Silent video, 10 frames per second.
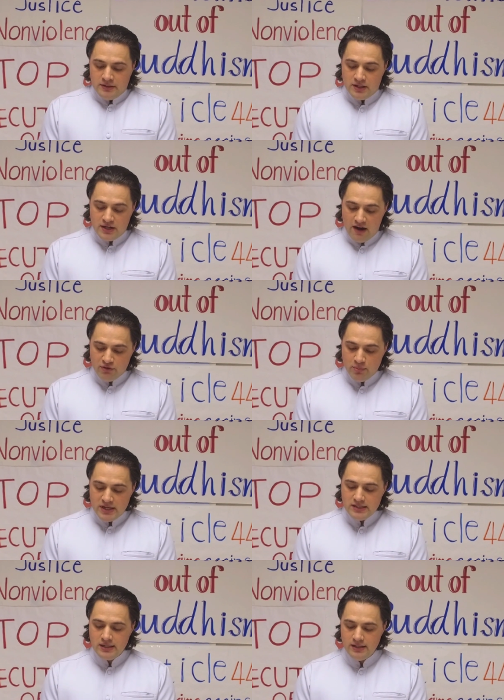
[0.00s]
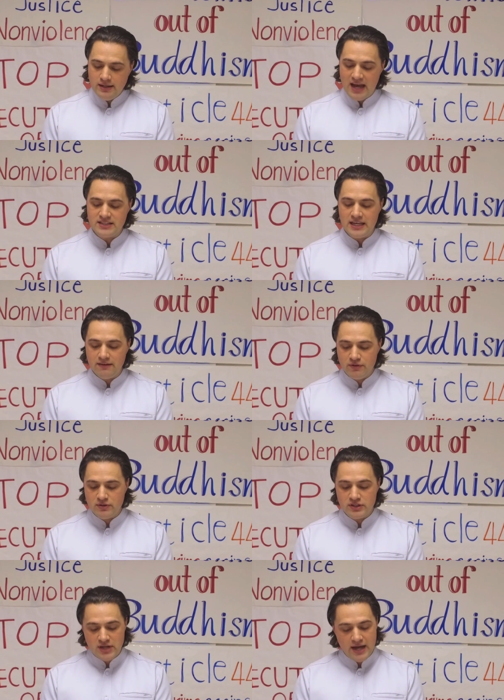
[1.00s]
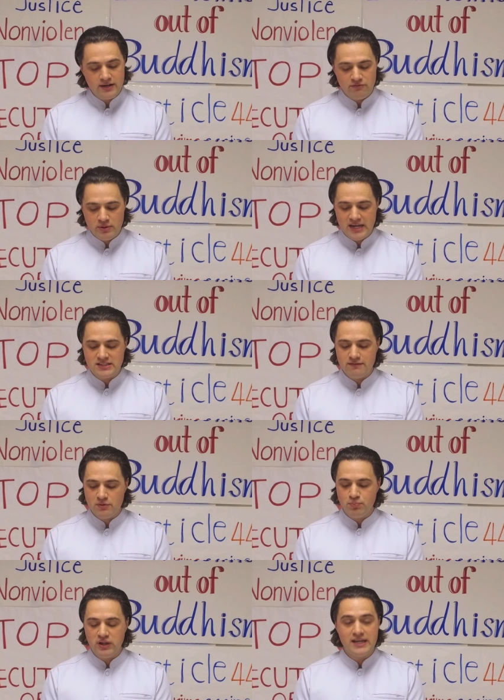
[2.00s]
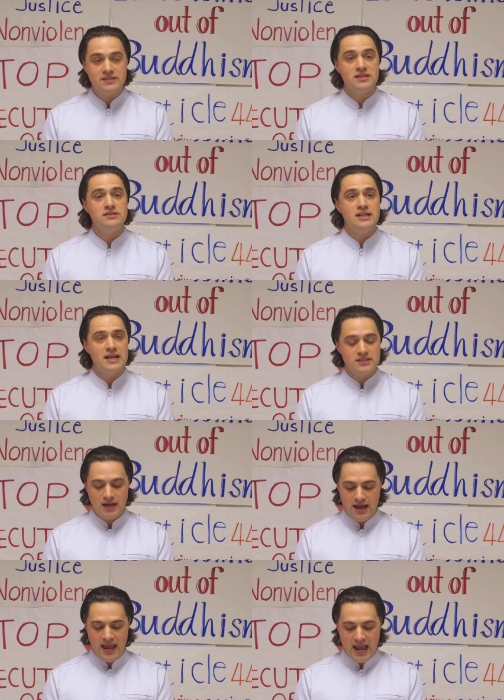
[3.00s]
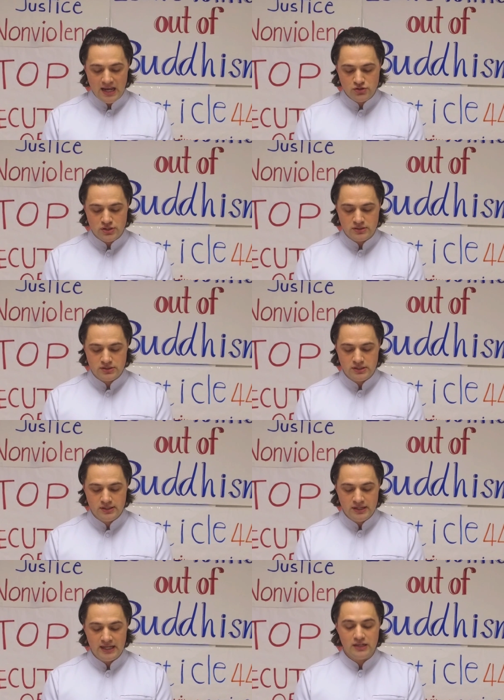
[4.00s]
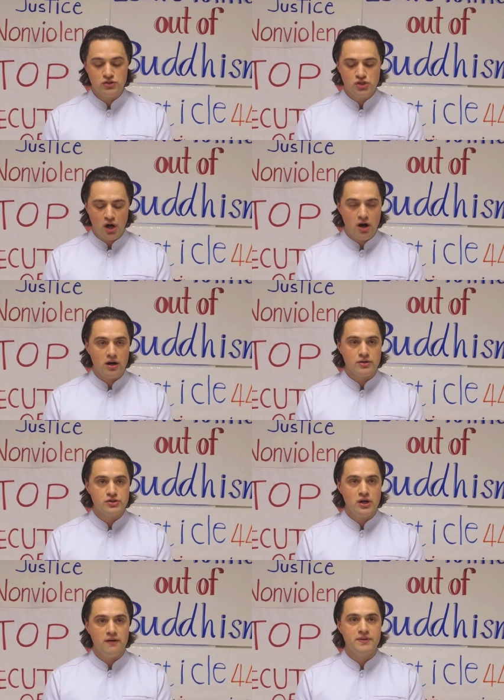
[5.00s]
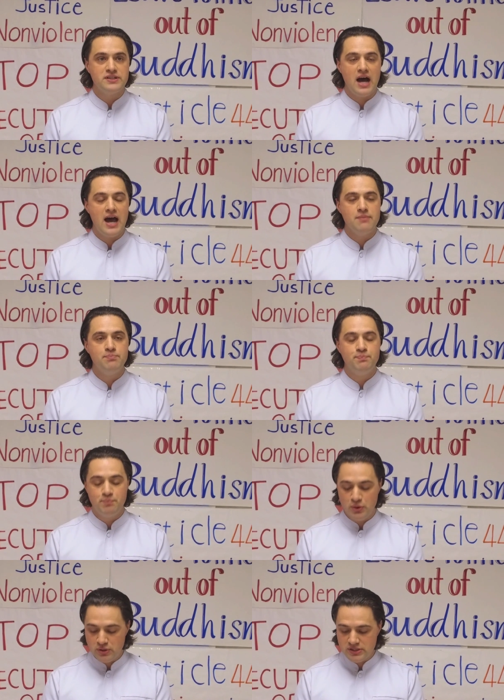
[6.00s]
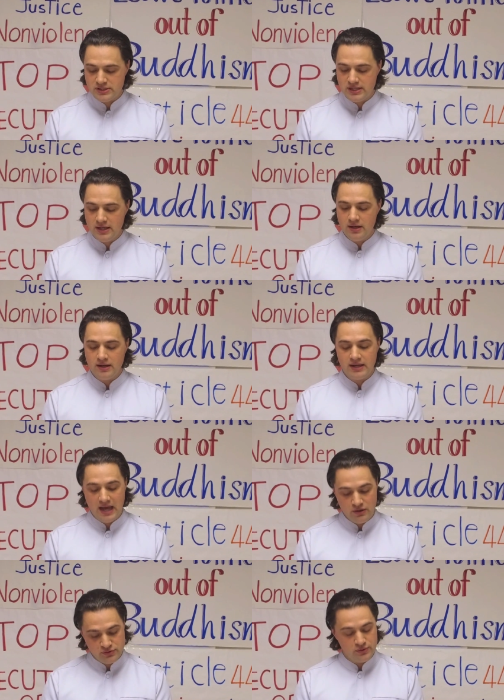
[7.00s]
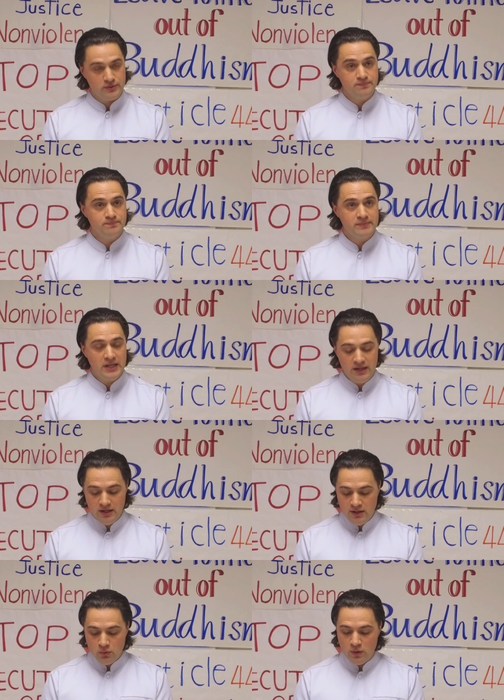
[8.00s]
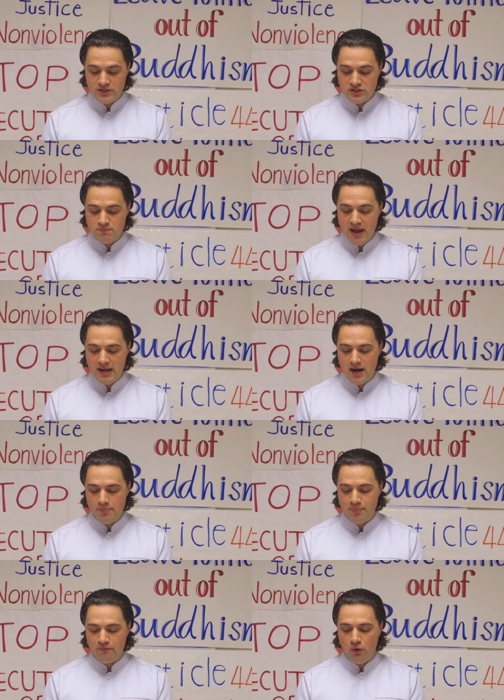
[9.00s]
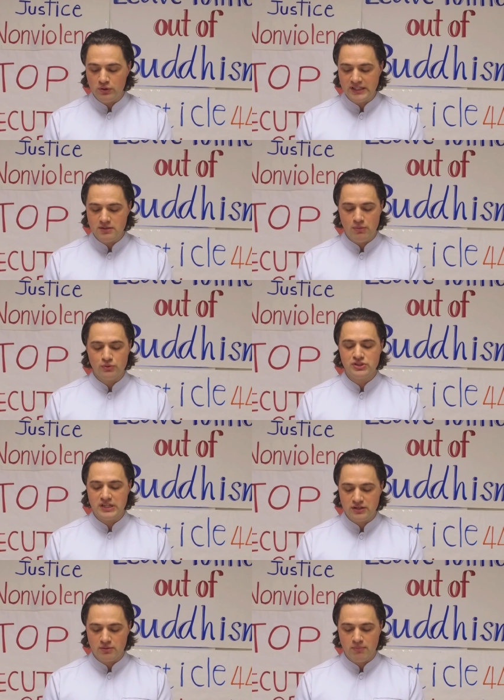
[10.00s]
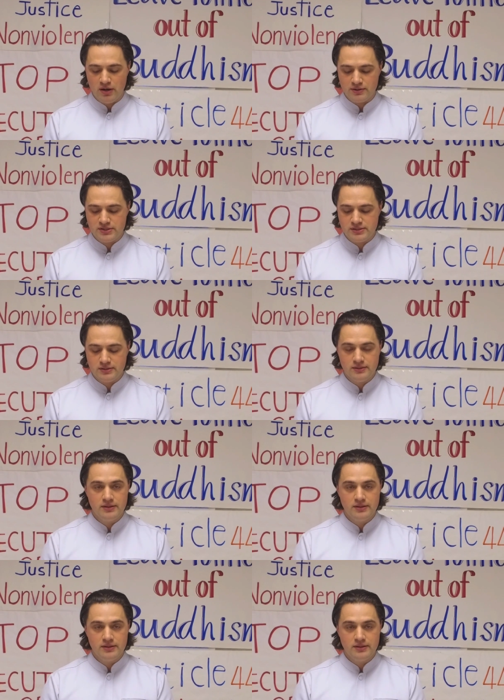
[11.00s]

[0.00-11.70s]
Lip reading: The Thai government has even placed a DSI agent in charge of the Thai Buddhist Council, which is made up of only the most senior monks.